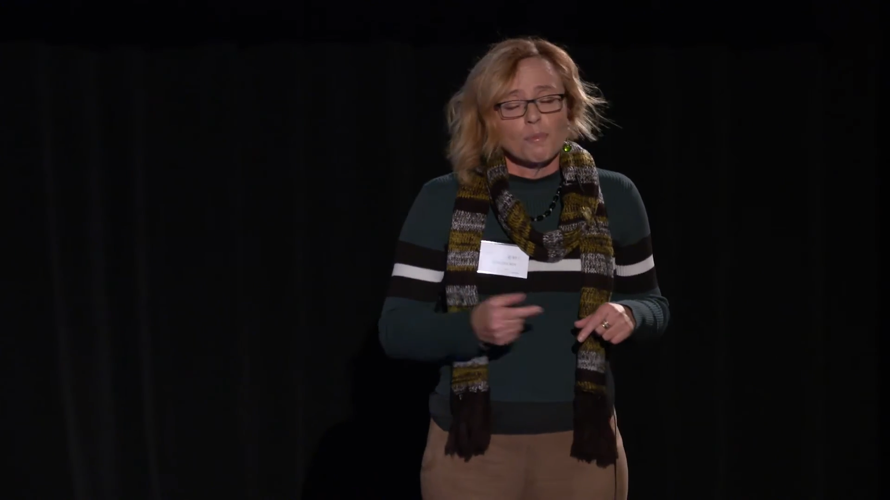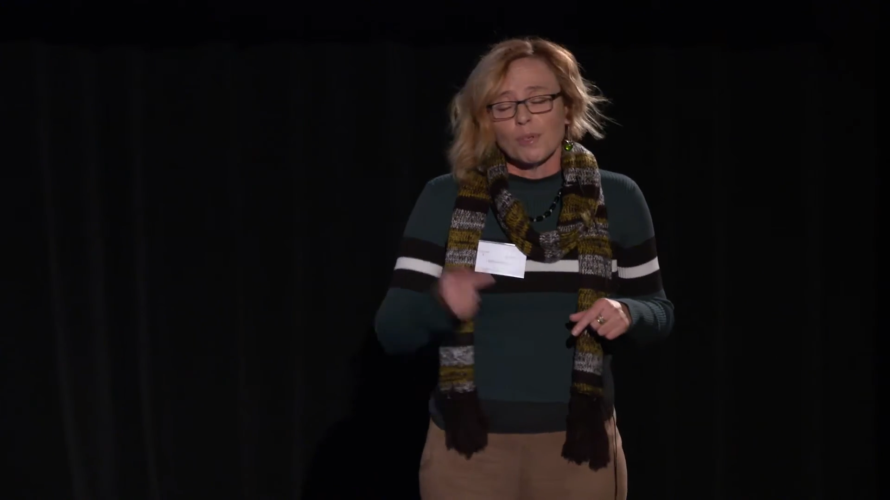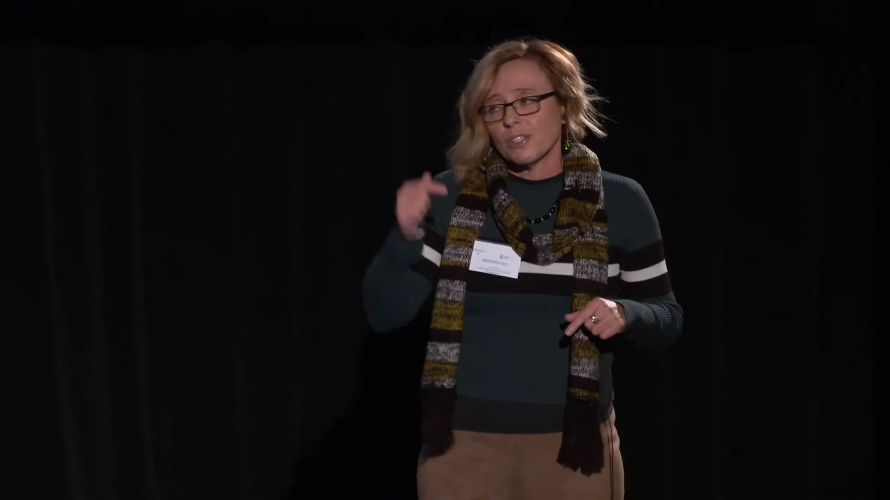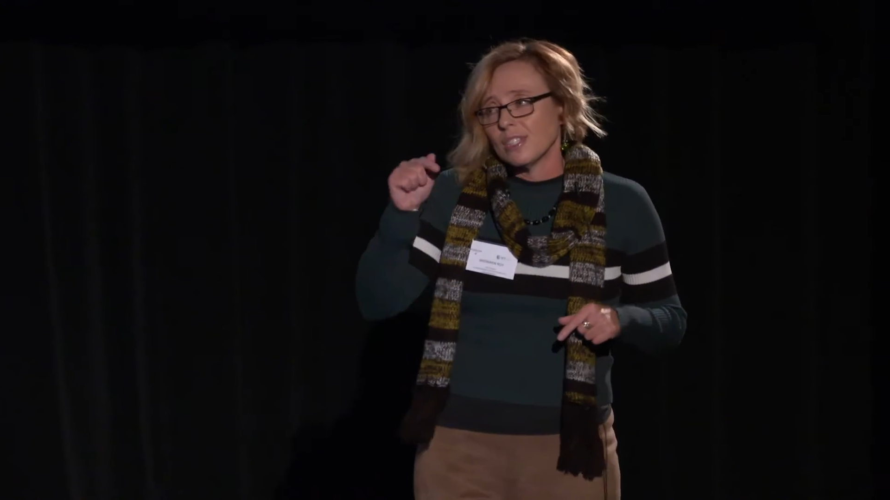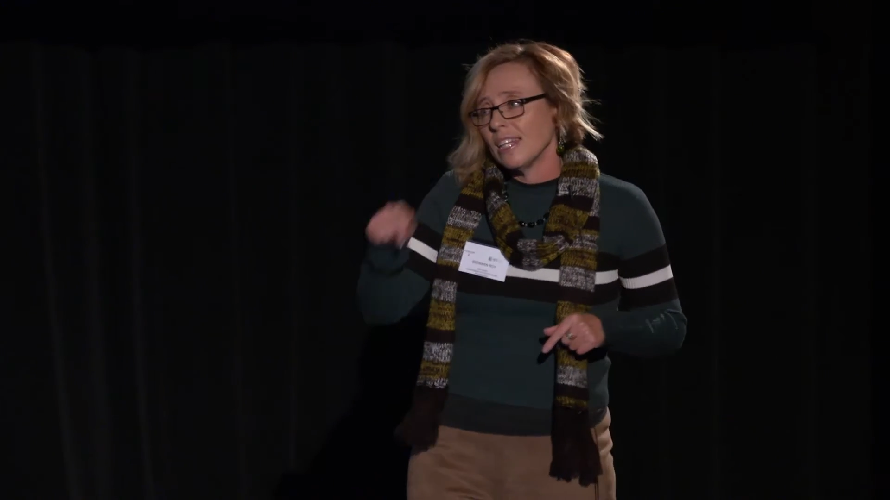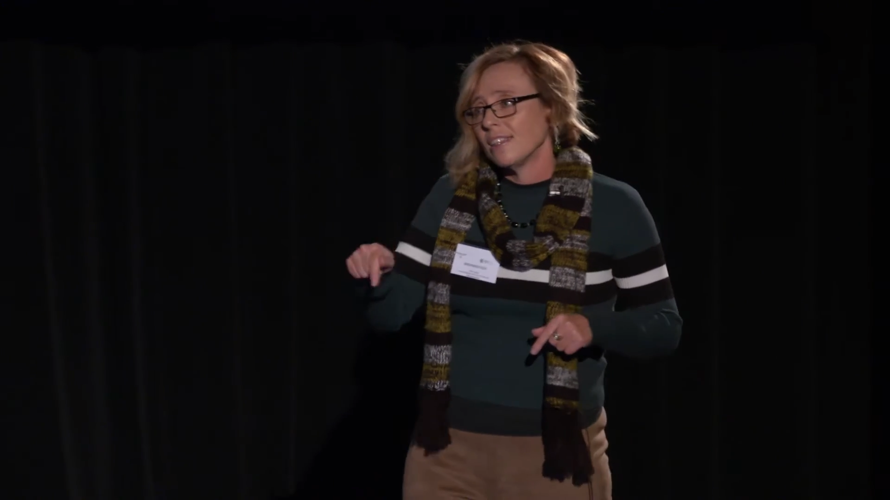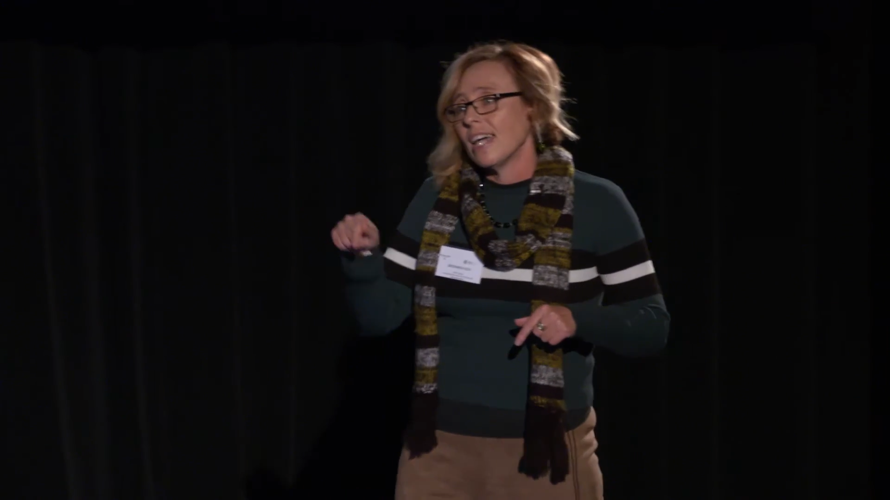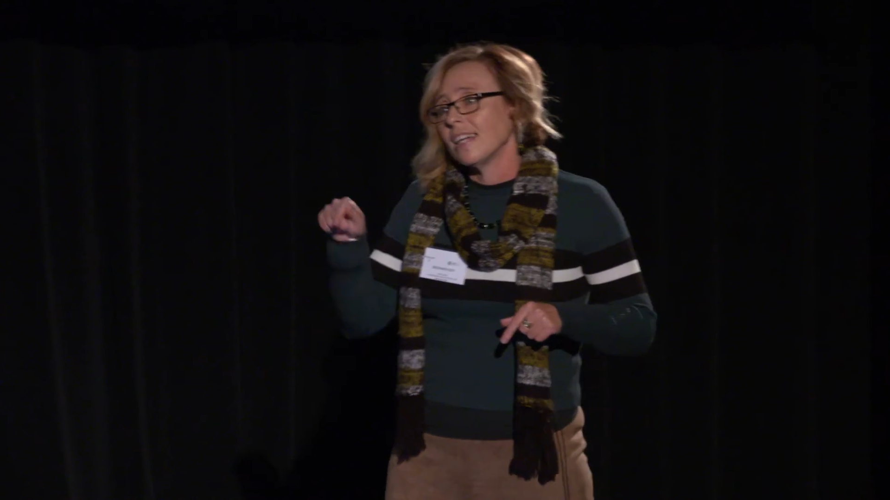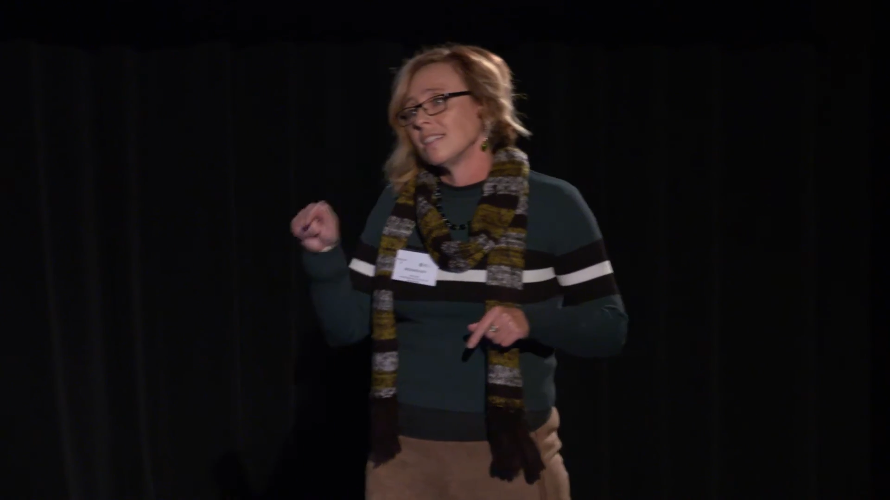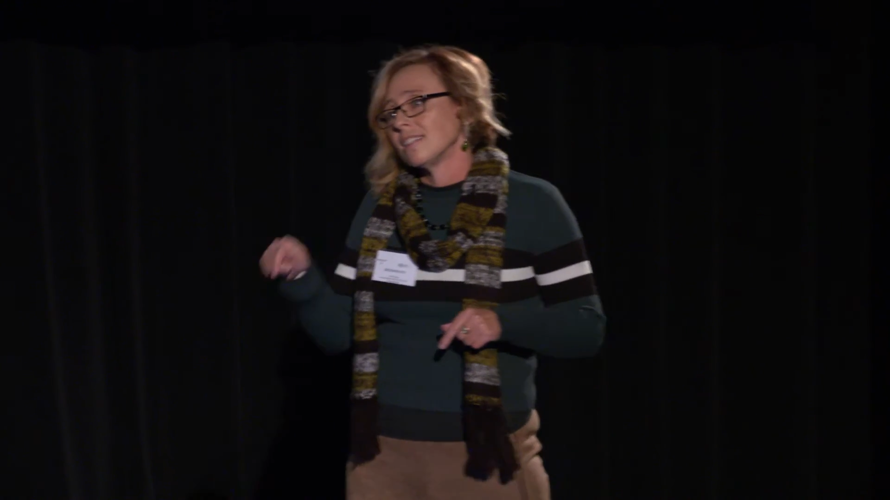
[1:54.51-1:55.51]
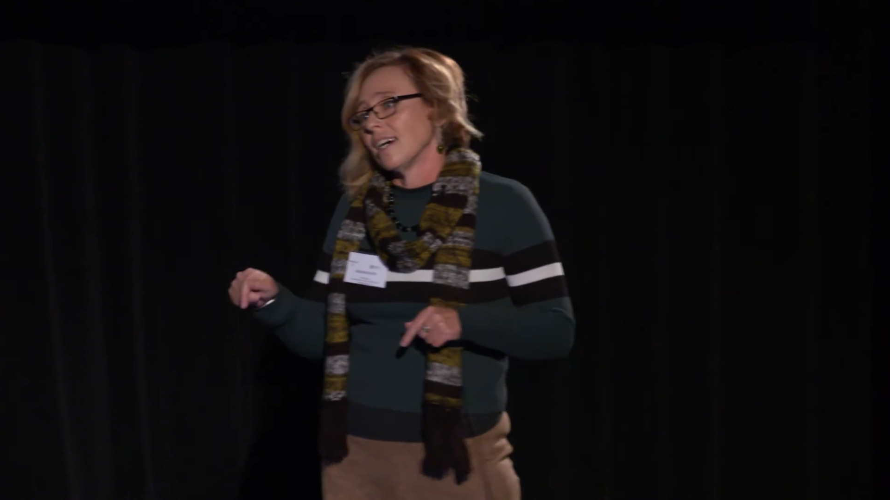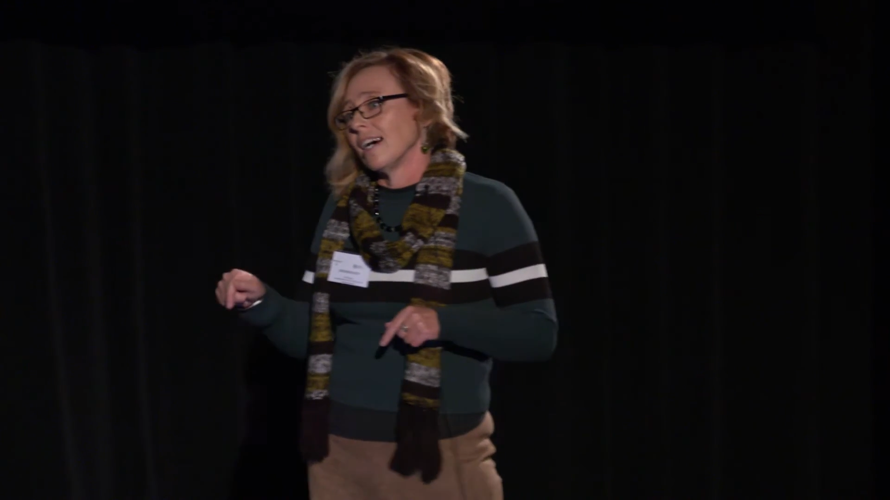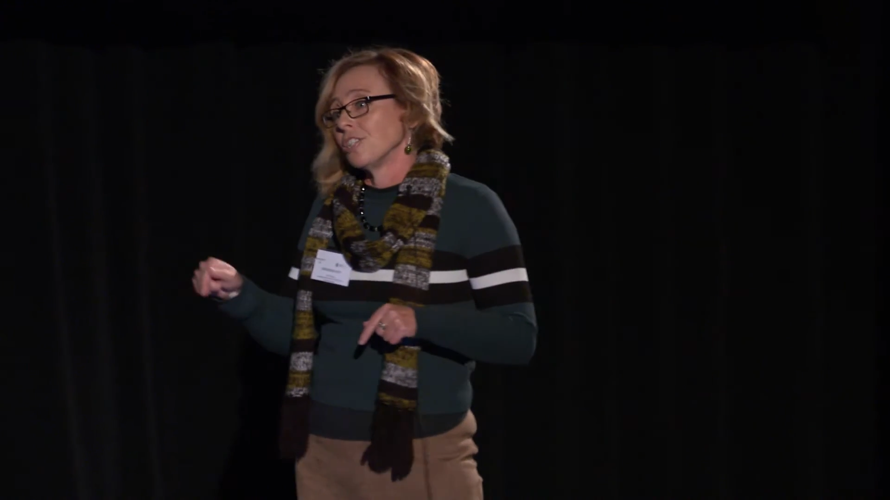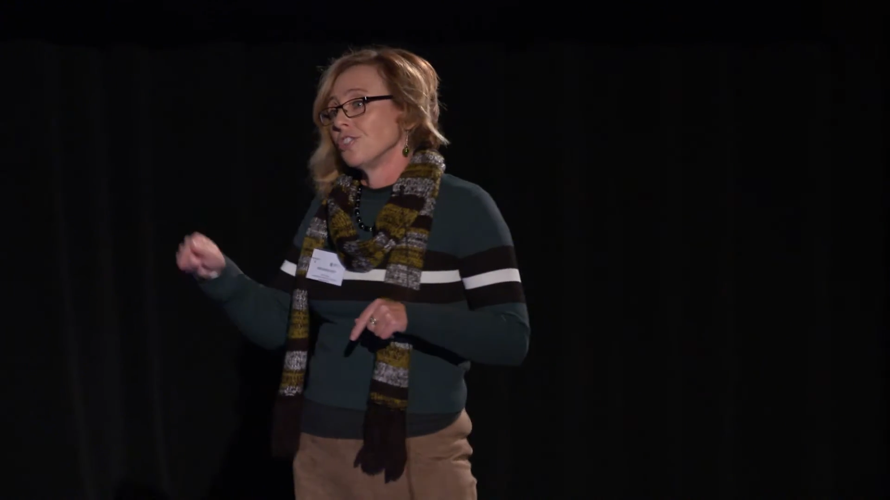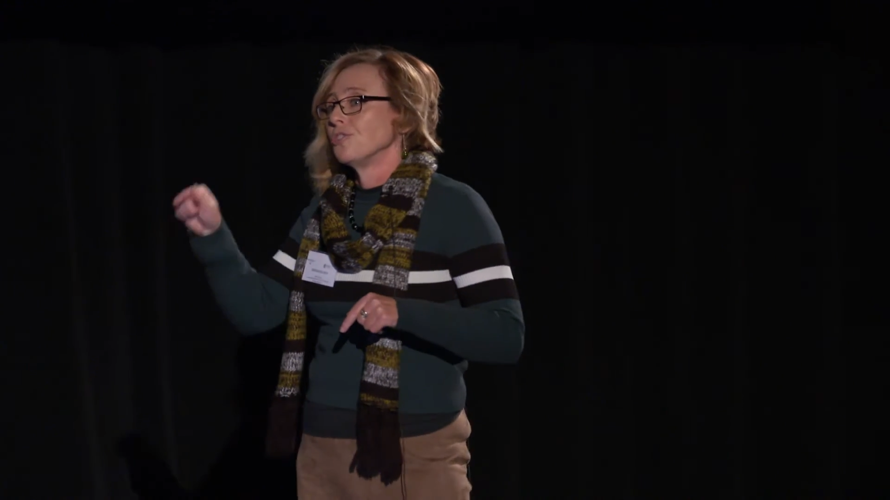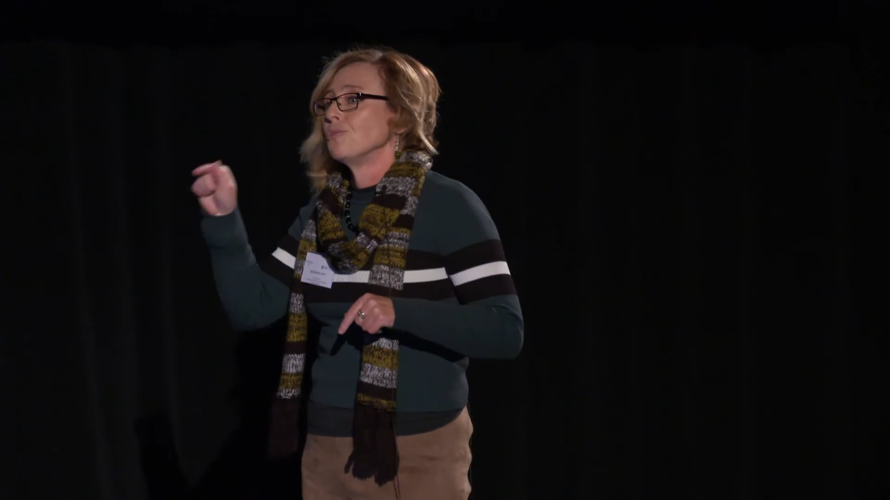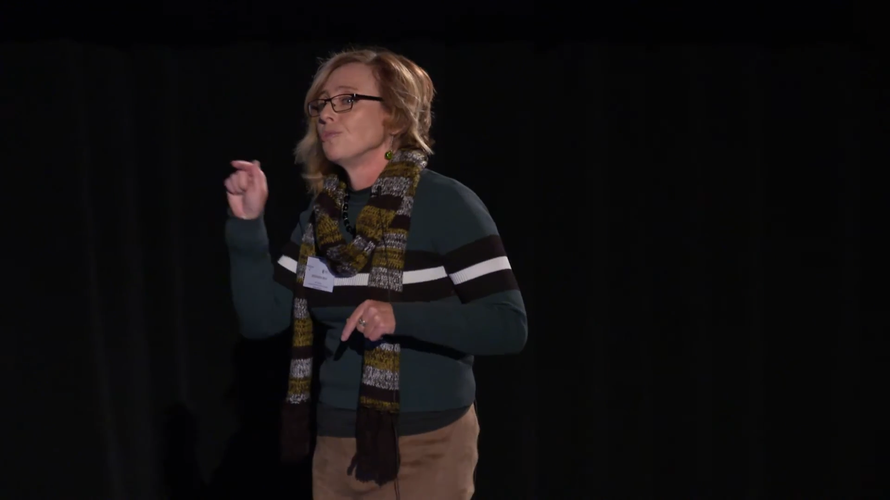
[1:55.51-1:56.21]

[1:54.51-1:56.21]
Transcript: because then they can start to do